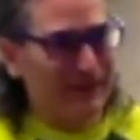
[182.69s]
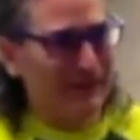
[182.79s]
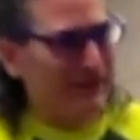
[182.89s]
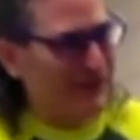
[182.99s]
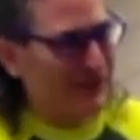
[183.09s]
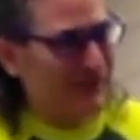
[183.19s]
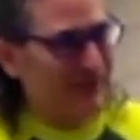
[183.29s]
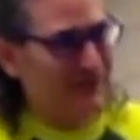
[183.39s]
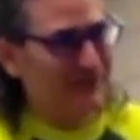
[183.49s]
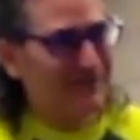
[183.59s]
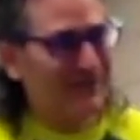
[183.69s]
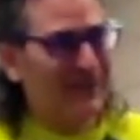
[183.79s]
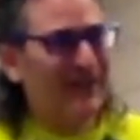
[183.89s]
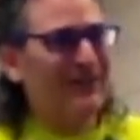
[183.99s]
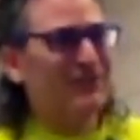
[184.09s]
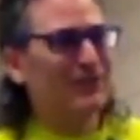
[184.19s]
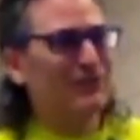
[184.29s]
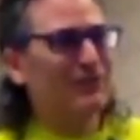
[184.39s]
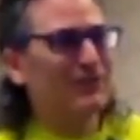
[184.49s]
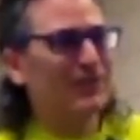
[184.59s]
Now think of this.
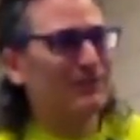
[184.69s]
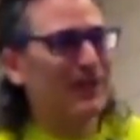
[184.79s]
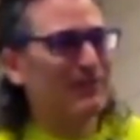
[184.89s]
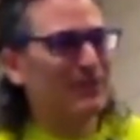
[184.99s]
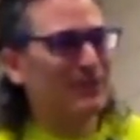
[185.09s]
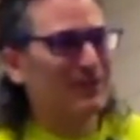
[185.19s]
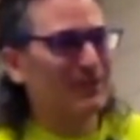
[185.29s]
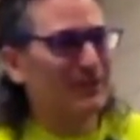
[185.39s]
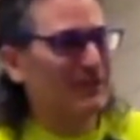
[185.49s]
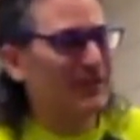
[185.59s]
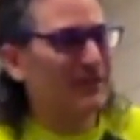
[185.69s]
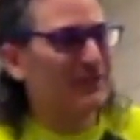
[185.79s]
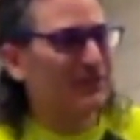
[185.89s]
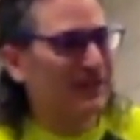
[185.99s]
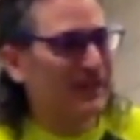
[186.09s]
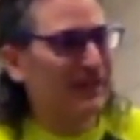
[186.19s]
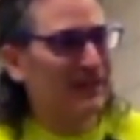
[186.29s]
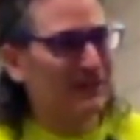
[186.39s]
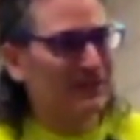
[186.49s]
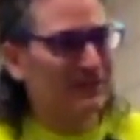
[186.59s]
Sunscreen sometimes is a 6 or an 8
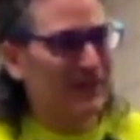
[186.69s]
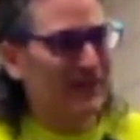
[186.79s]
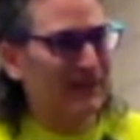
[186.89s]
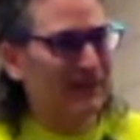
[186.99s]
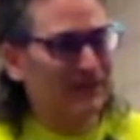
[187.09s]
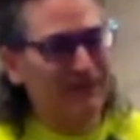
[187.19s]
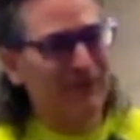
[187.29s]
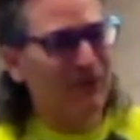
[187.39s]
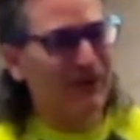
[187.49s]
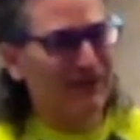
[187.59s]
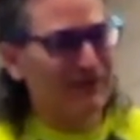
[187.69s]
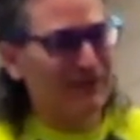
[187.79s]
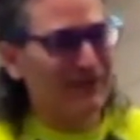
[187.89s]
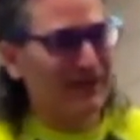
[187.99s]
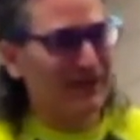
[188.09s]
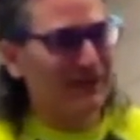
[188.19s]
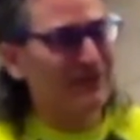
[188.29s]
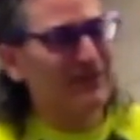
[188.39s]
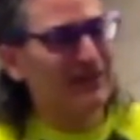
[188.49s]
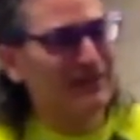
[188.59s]
ounce container or 4 ounce container. Let's
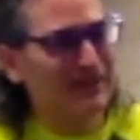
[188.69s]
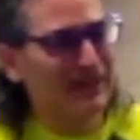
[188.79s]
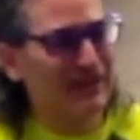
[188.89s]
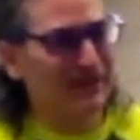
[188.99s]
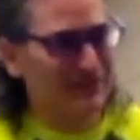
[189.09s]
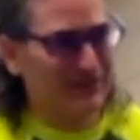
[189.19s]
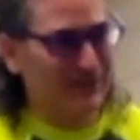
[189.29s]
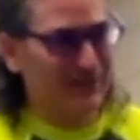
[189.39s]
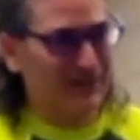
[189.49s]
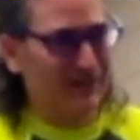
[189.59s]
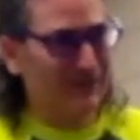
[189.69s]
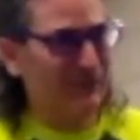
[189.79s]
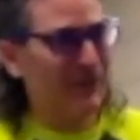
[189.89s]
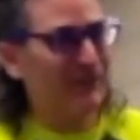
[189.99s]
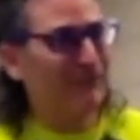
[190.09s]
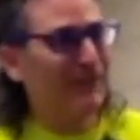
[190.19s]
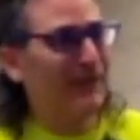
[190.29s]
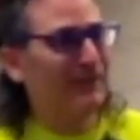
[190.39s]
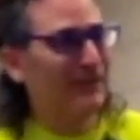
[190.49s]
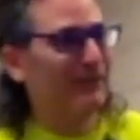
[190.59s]
say it's an 8 ounce container. If you had a
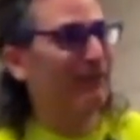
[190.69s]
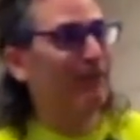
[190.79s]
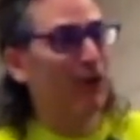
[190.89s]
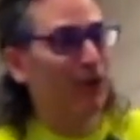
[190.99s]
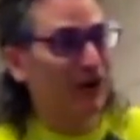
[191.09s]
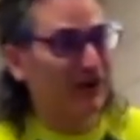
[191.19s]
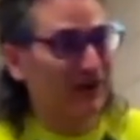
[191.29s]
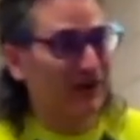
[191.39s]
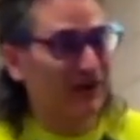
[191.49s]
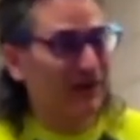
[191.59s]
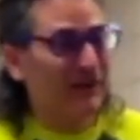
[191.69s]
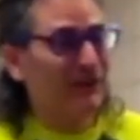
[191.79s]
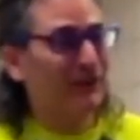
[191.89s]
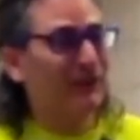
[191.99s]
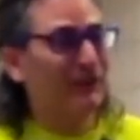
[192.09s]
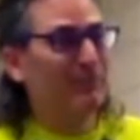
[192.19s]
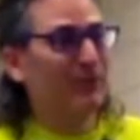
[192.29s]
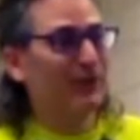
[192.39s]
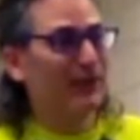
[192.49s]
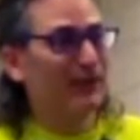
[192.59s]
family of 4, you can only put
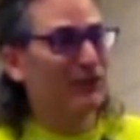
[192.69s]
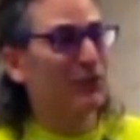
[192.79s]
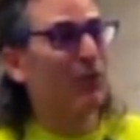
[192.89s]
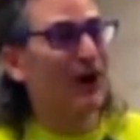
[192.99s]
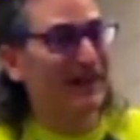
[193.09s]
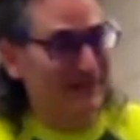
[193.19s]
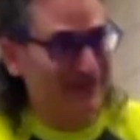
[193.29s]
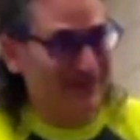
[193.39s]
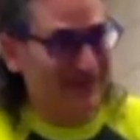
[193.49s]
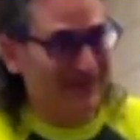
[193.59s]
it on twice.